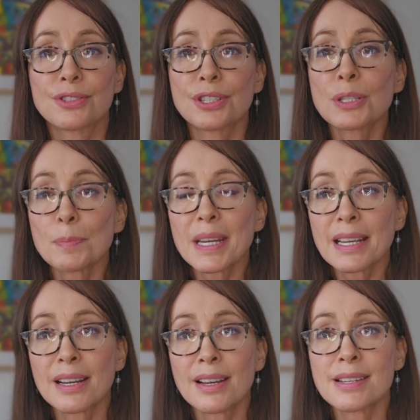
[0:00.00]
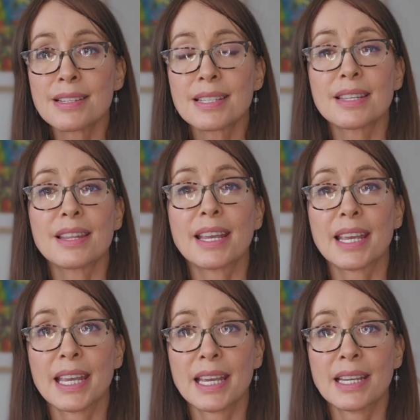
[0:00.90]
Just because the
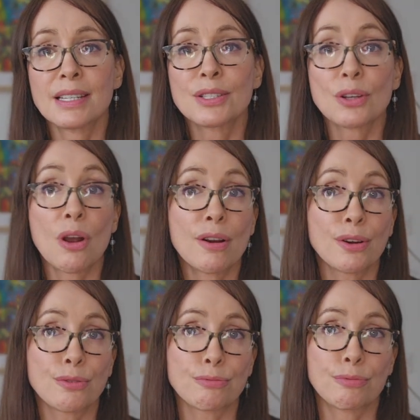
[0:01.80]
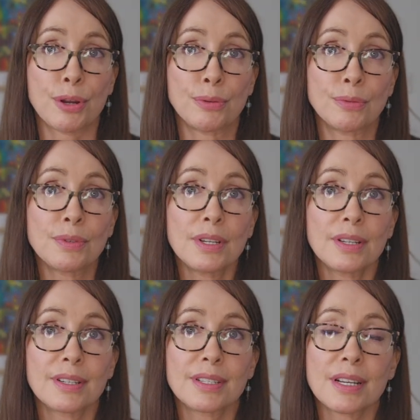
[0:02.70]
kids are grown
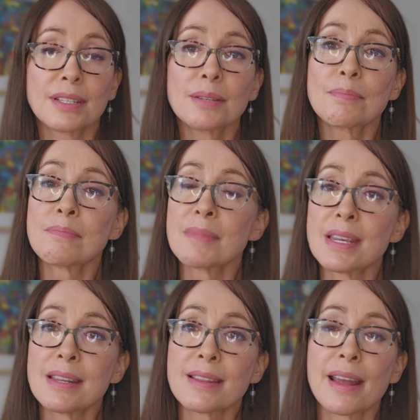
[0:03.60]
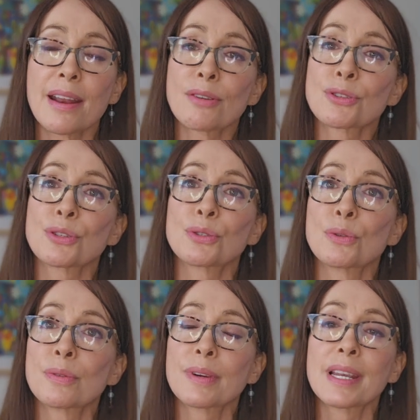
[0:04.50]
doesn't mean that our
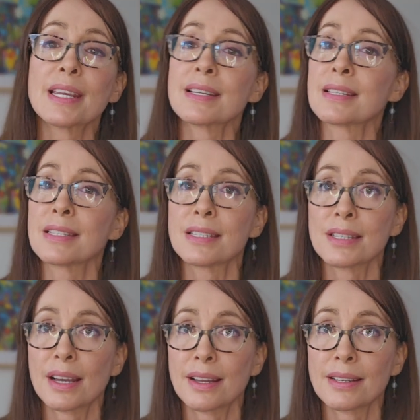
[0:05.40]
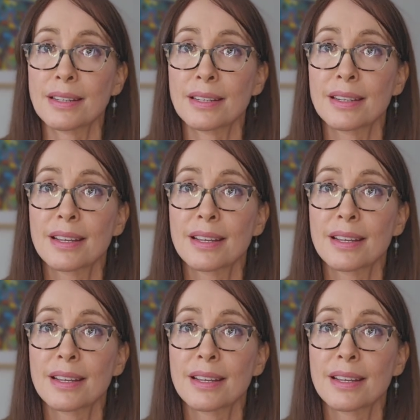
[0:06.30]
story is done.